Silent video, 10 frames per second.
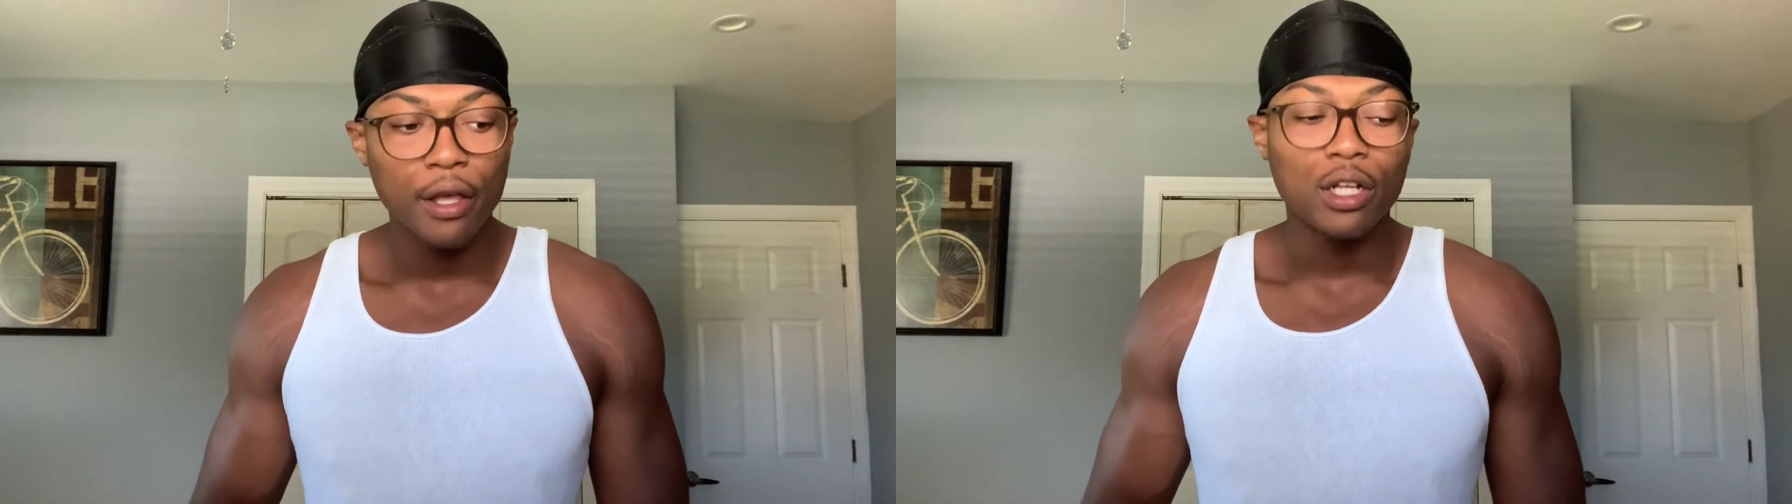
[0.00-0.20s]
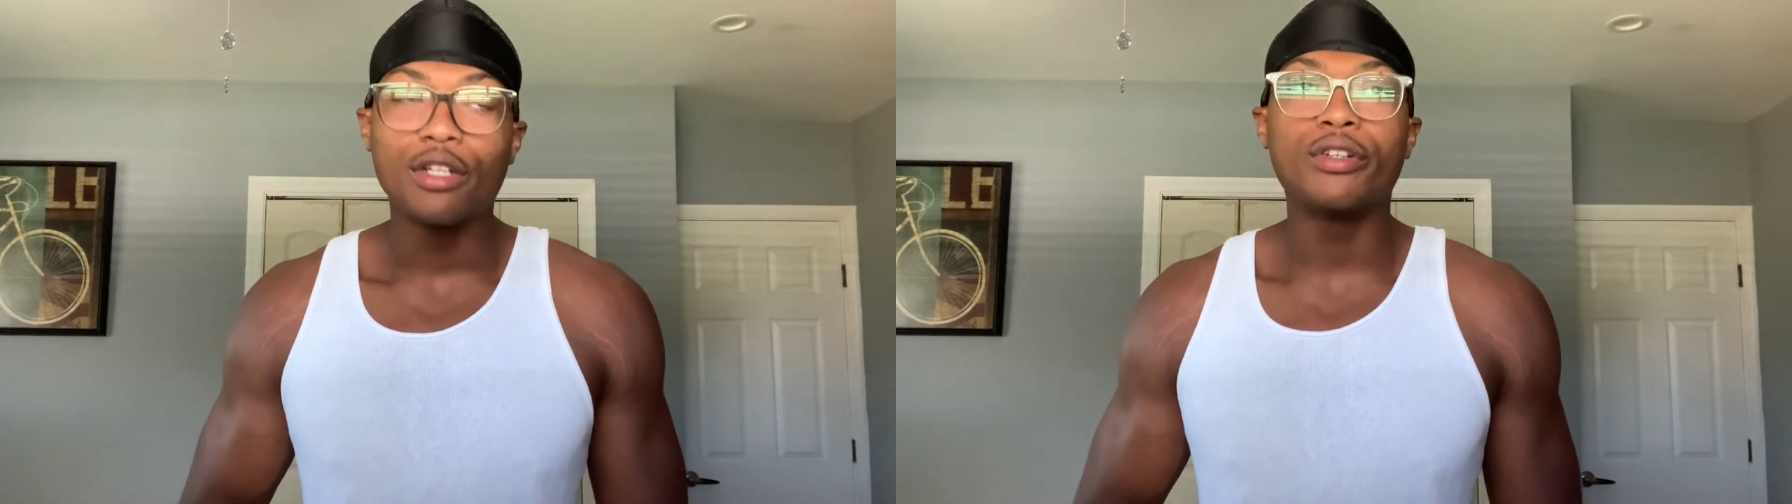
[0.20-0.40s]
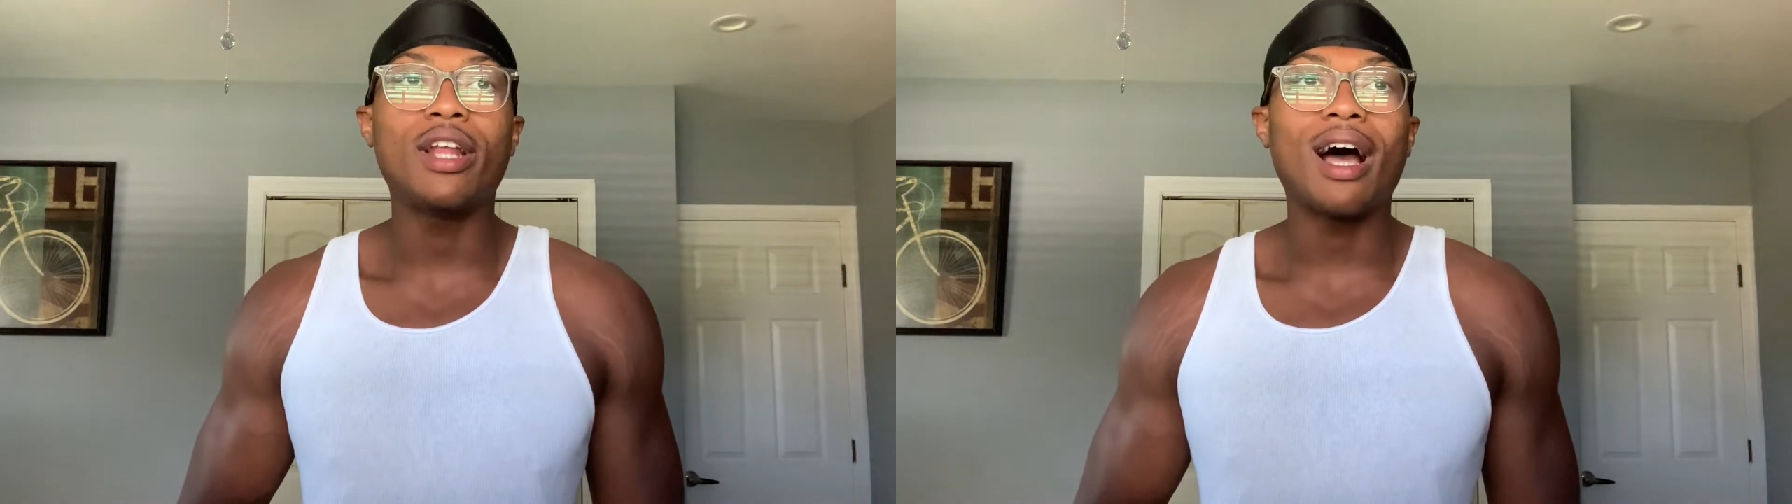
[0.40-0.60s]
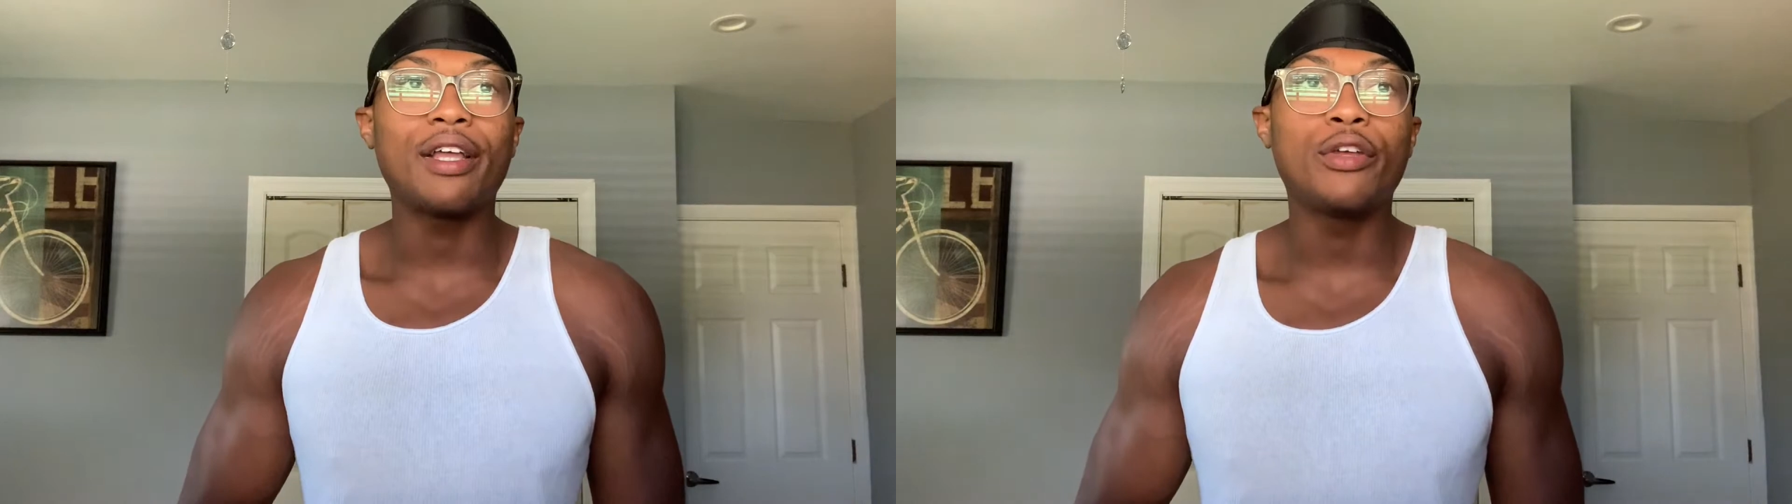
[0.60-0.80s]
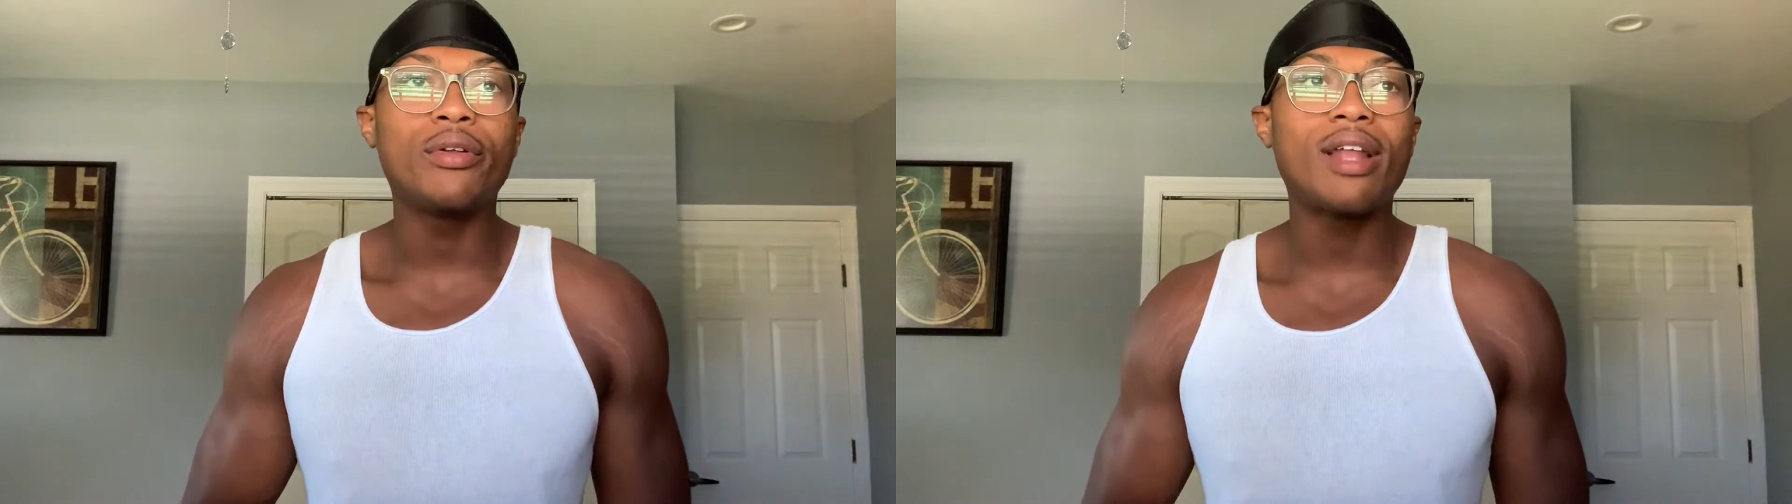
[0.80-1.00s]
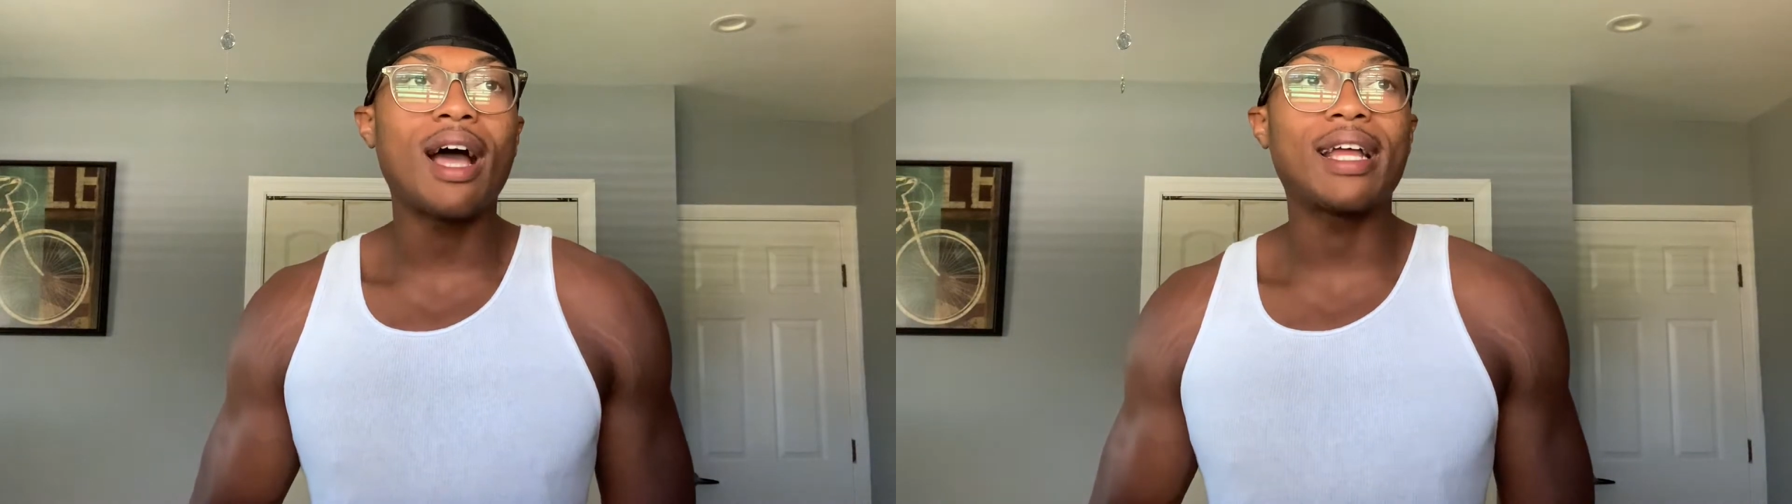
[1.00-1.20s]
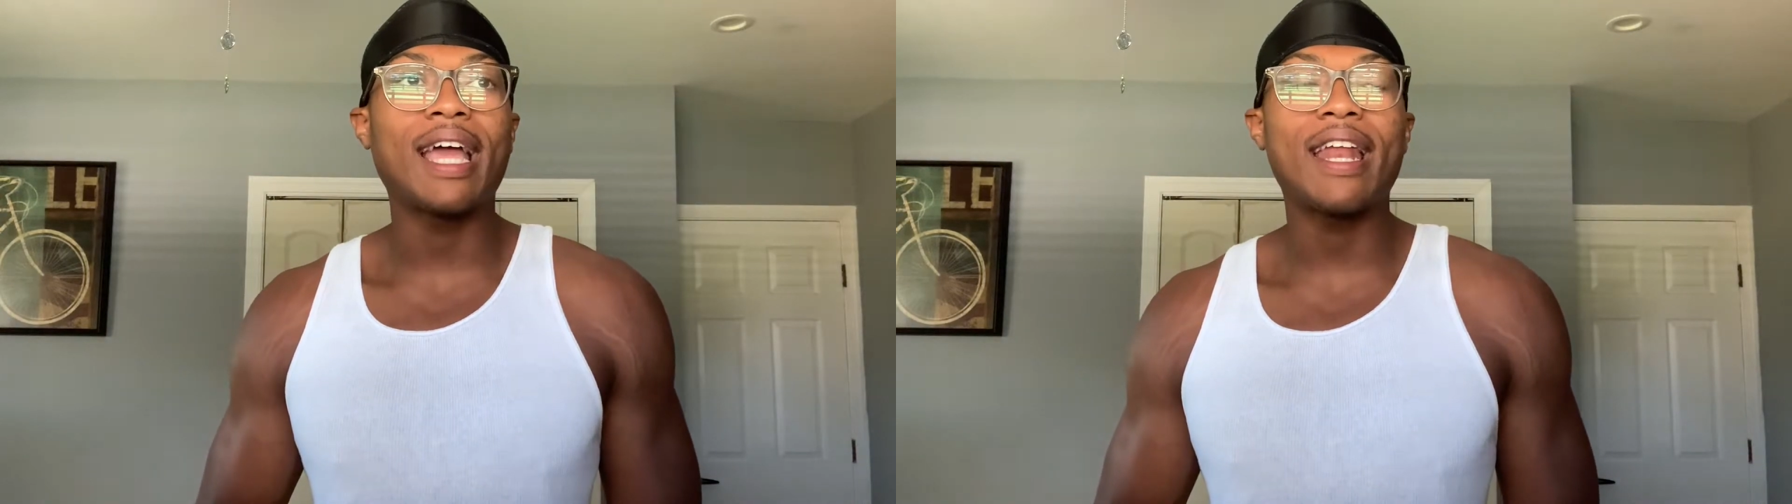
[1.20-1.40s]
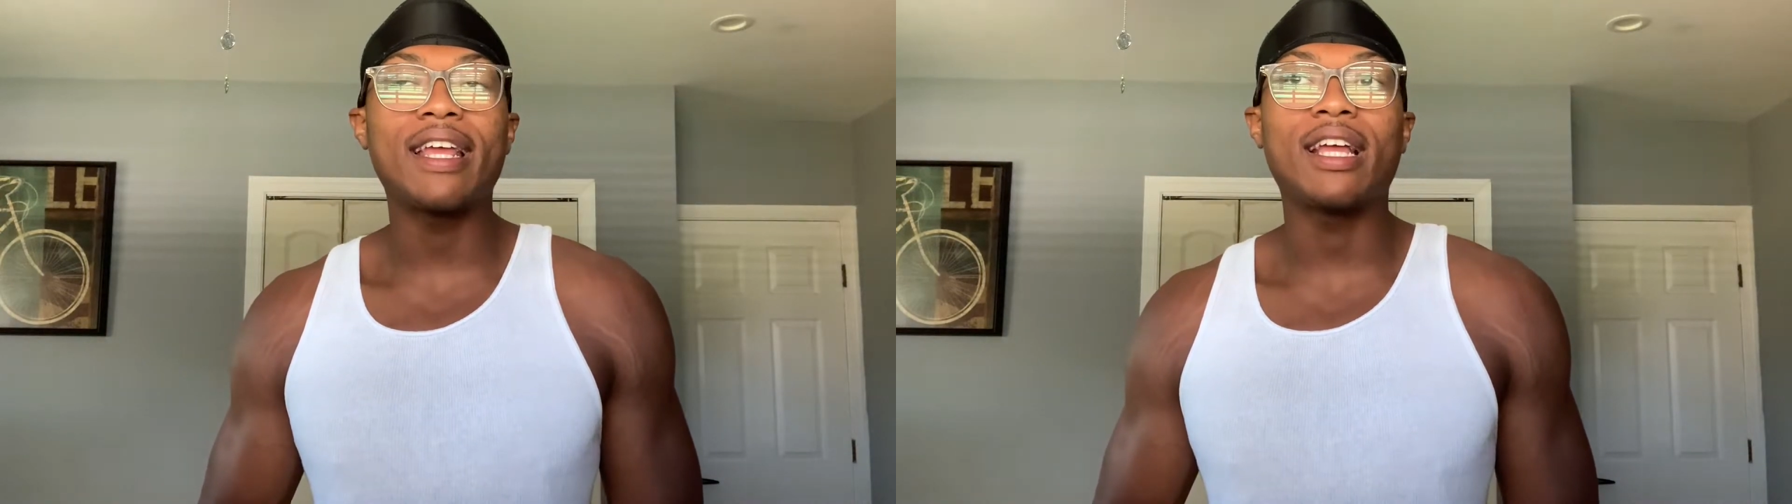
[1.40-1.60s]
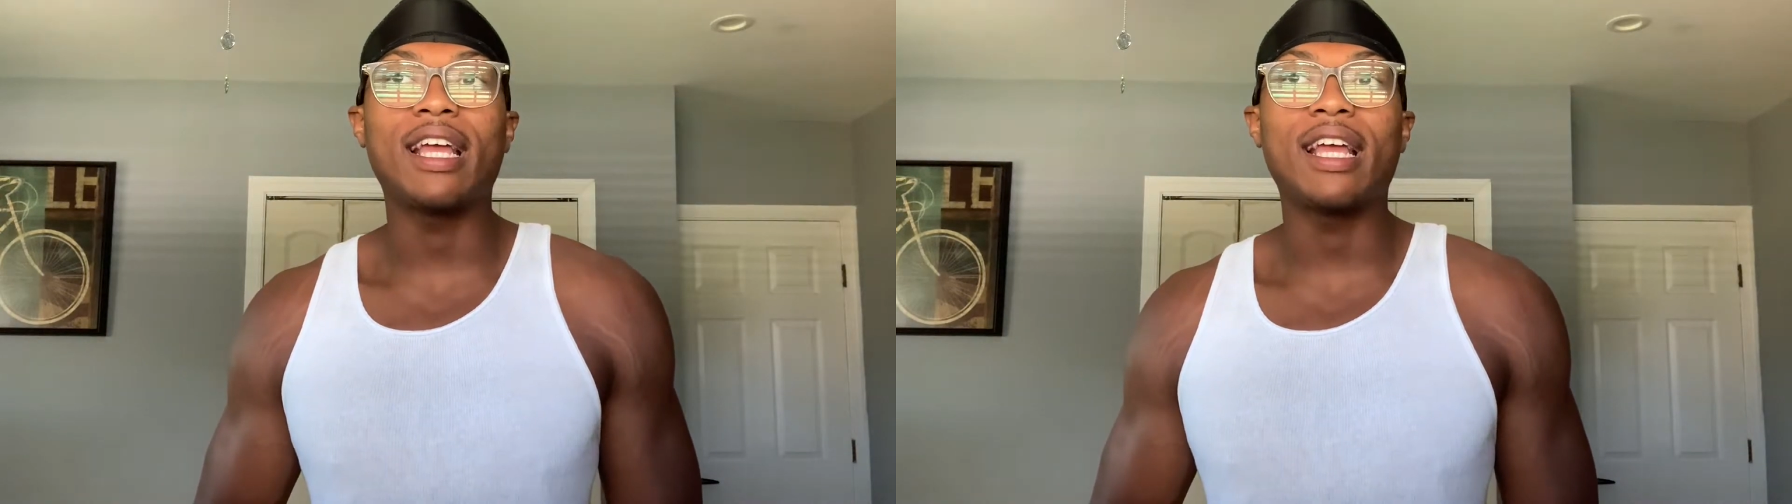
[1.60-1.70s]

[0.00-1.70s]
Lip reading: You're not getting